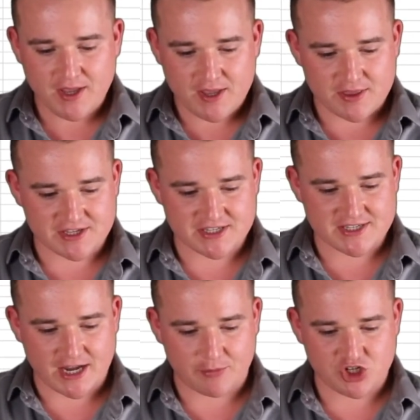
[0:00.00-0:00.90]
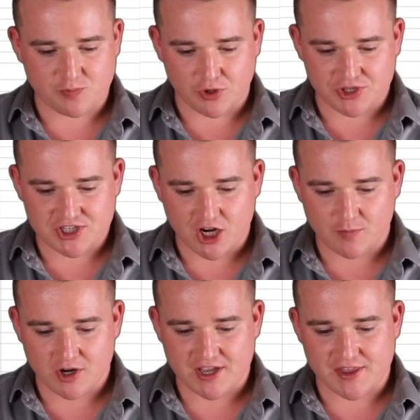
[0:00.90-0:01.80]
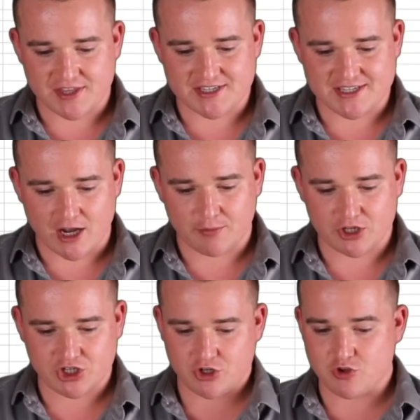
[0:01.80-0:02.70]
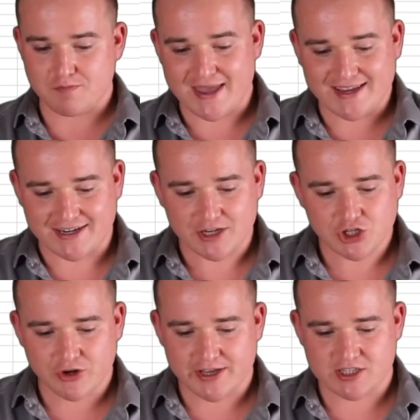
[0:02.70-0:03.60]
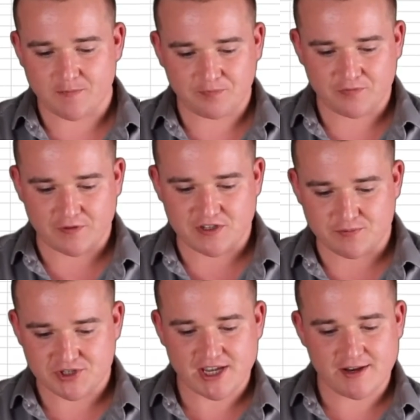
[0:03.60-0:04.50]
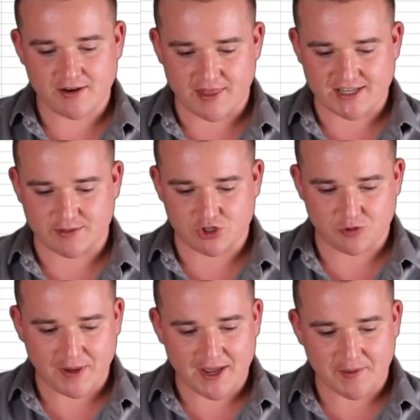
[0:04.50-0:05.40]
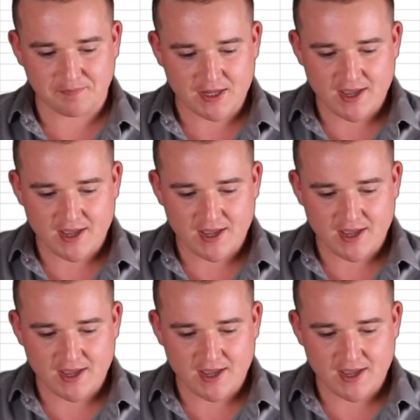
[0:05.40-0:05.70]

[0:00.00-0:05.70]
This is how much you put in the stock market. This is how much you made in interest, fifteen percent. That's how much you're paying.